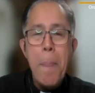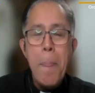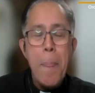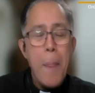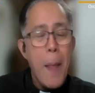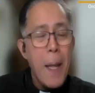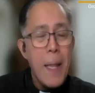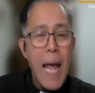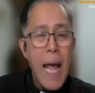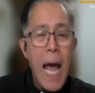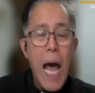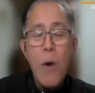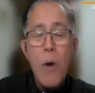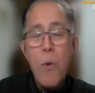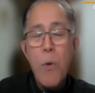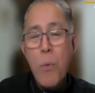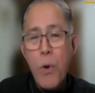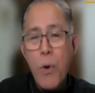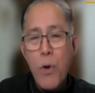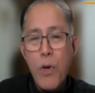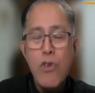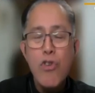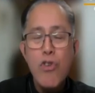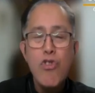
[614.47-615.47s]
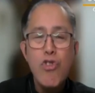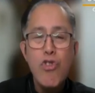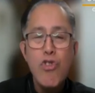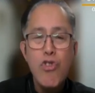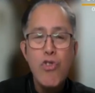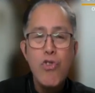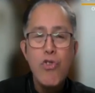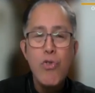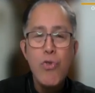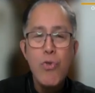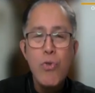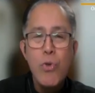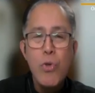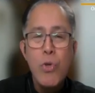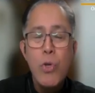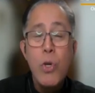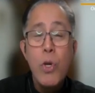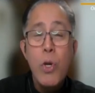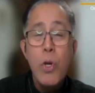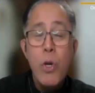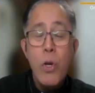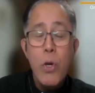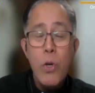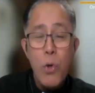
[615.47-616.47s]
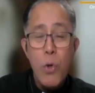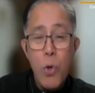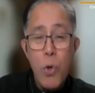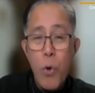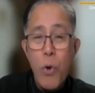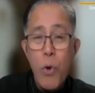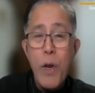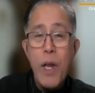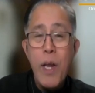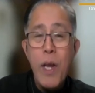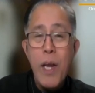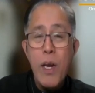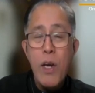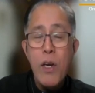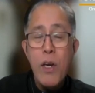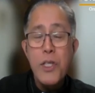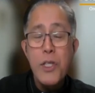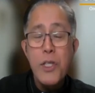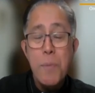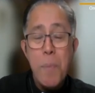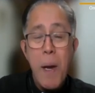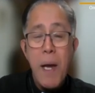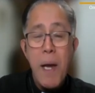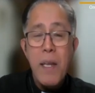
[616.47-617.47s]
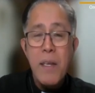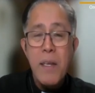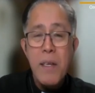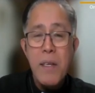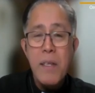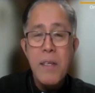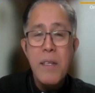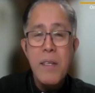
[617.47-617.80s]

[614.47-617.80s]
that our words don't correspond